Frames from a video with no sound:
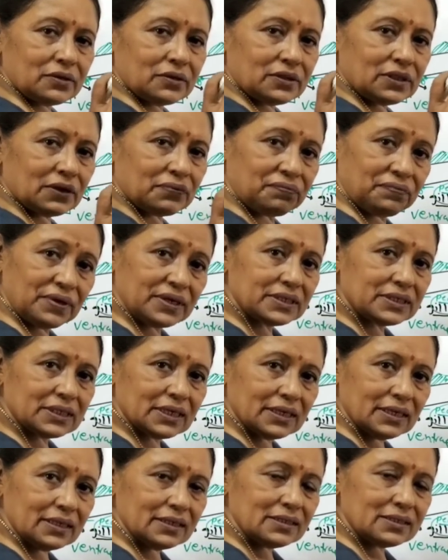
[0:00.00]
The
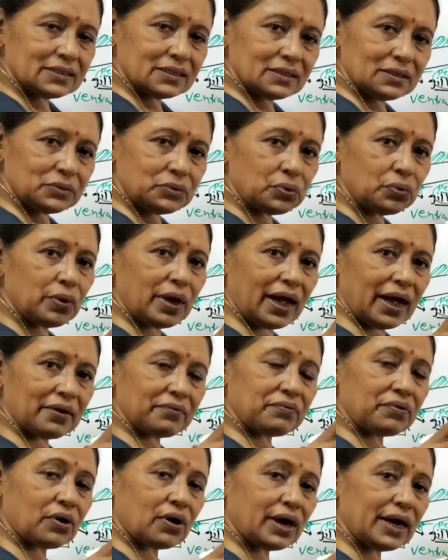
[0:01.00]
fishes, to
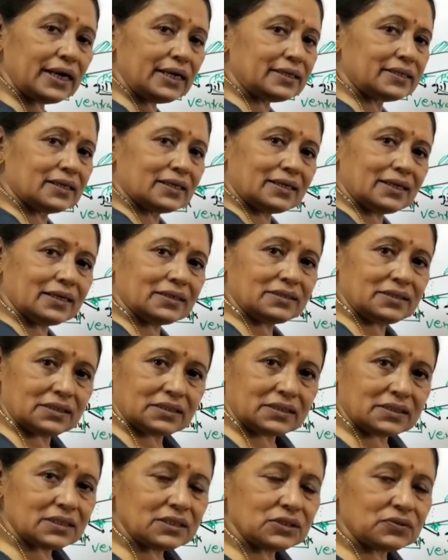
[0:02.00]
avoid the
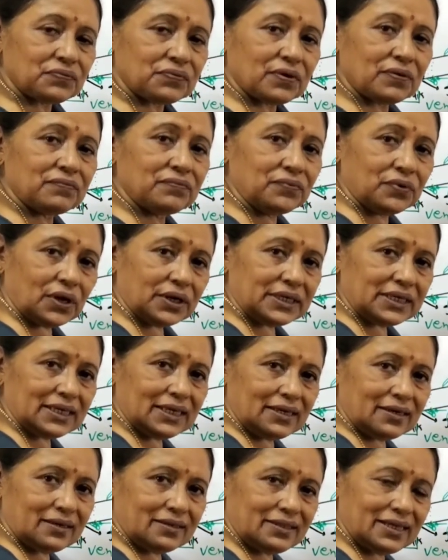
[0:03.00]
resistance from
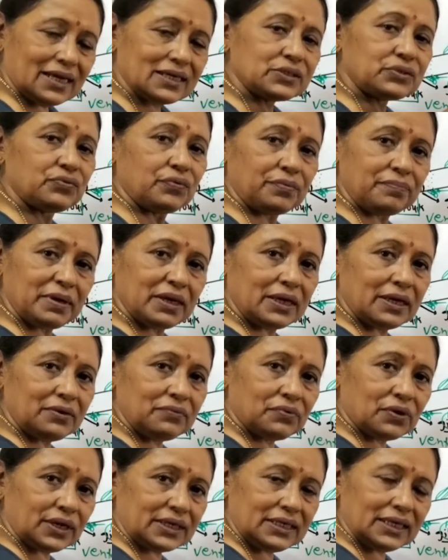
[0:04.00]
water, they are swimming
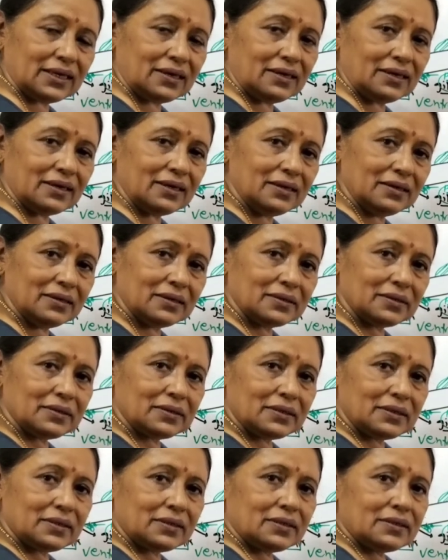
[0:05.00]
in water. Na?
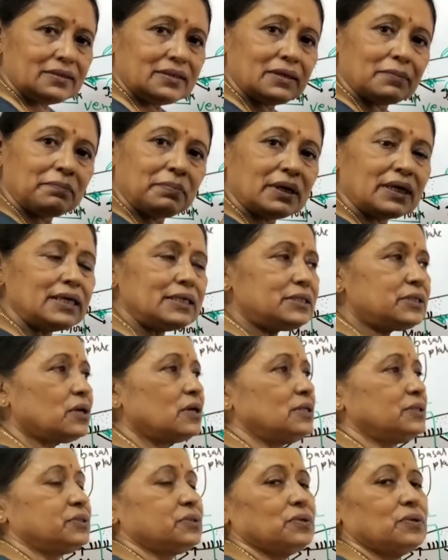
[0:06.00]
The birds
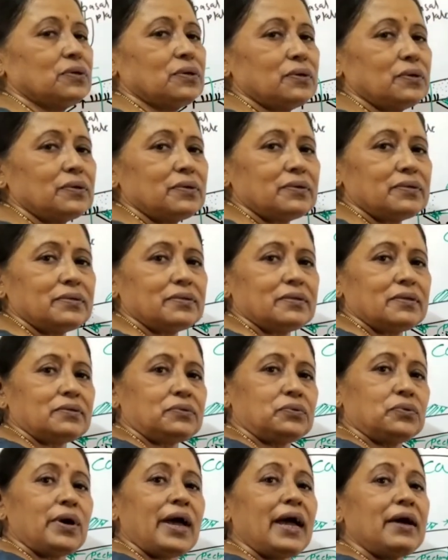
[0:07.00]
also,
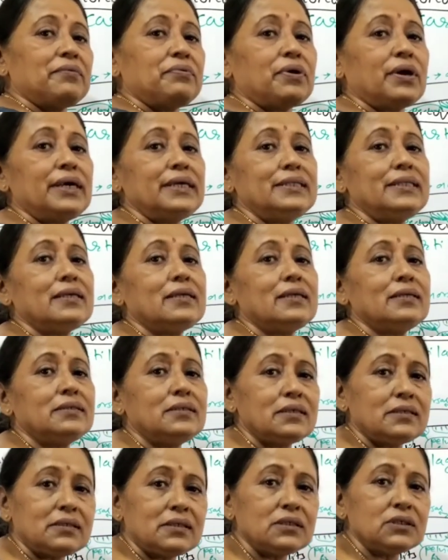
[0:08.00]
to avoid the
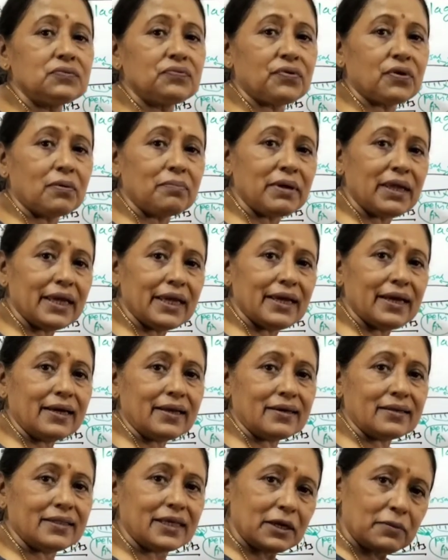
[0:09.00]
resistance from
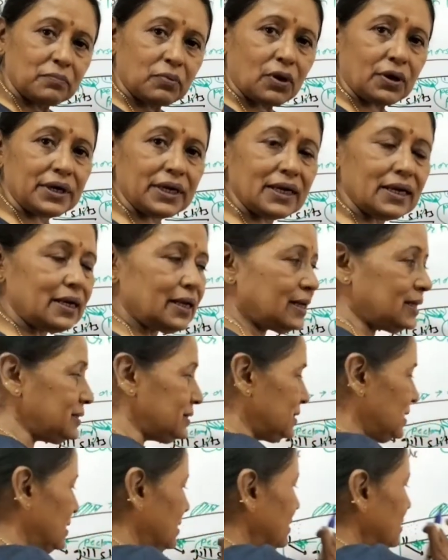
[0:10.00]
air, their body
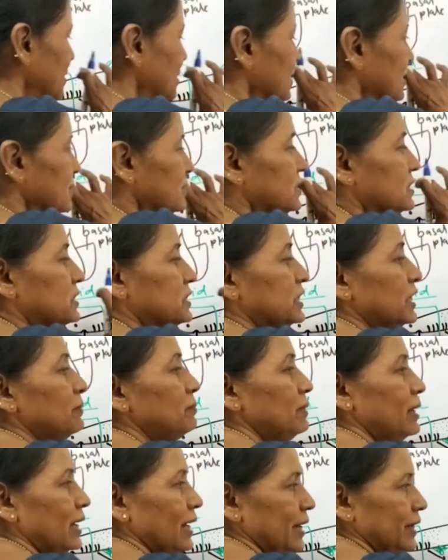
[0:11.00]
is
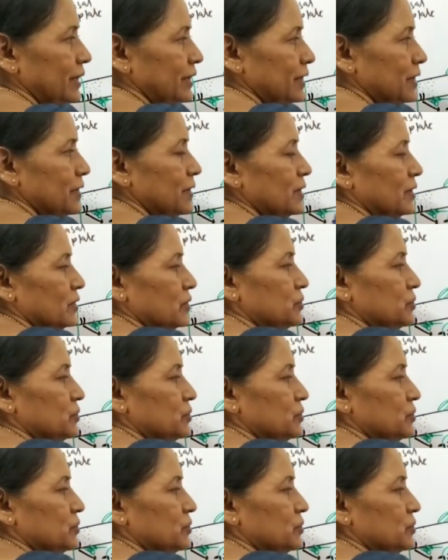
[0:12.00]
streamlined.